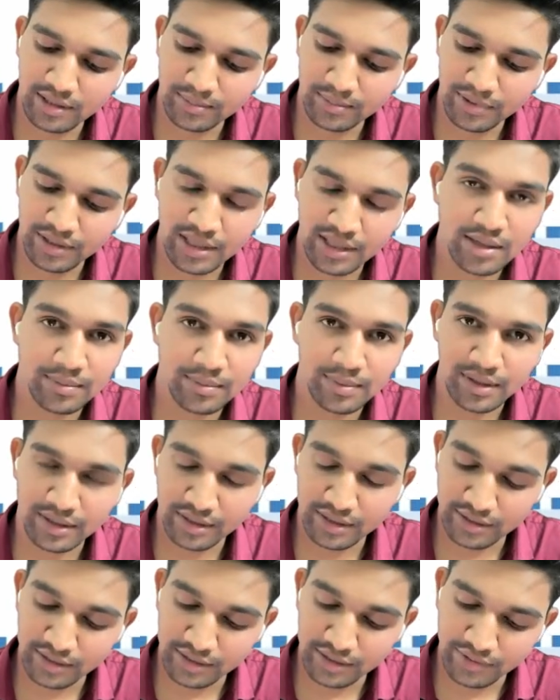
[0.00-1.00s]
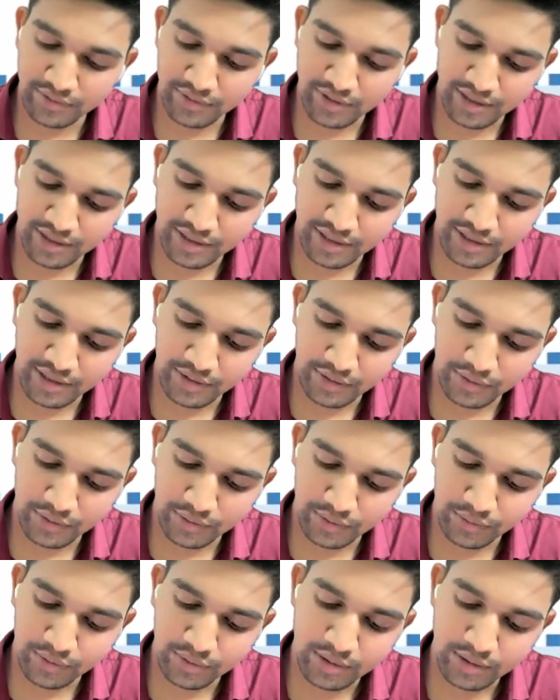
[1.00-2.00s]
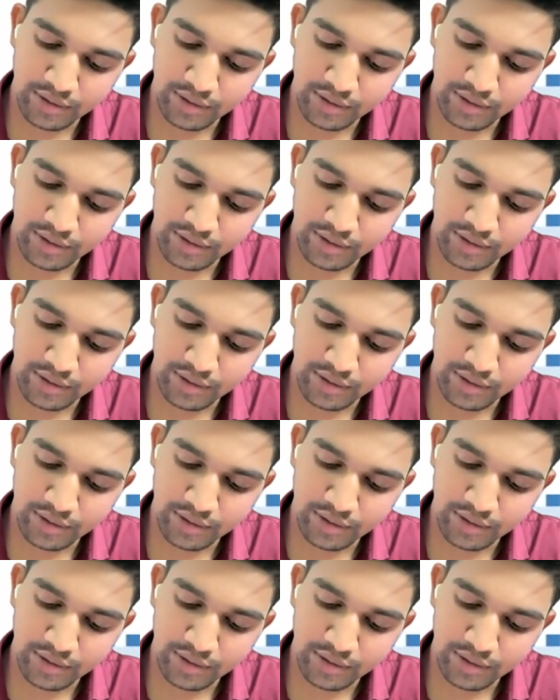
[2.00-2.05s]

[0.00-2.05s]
company are further divided into